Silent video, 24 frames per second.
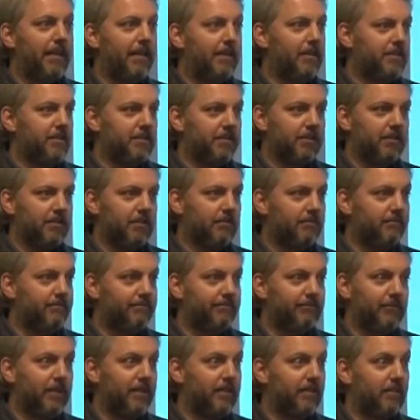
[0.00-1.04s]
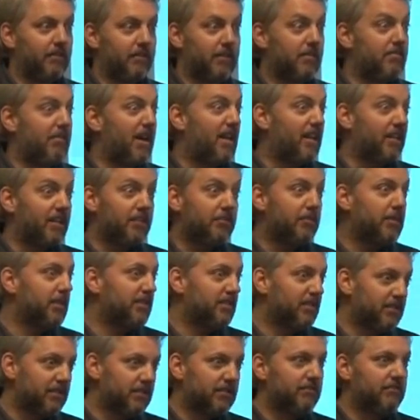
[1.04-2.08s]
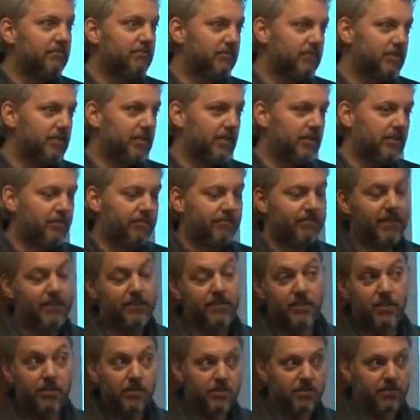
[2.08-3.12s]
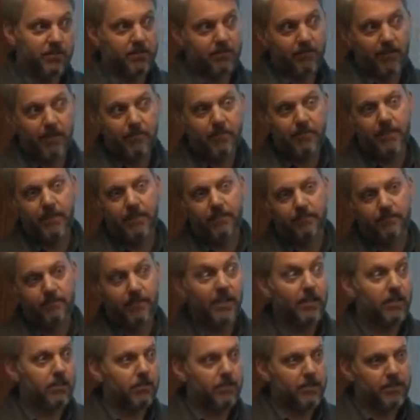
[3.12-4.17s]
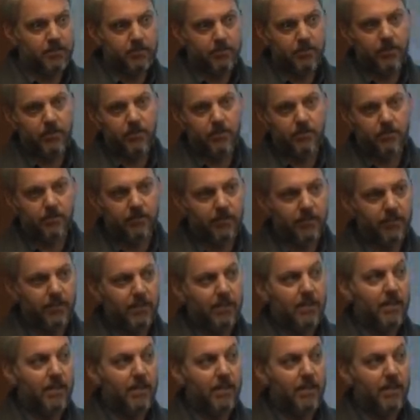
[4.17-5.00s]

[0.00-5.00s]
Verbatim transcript: manager with a commodity business. So that's usually the right bet. Not always, but usually.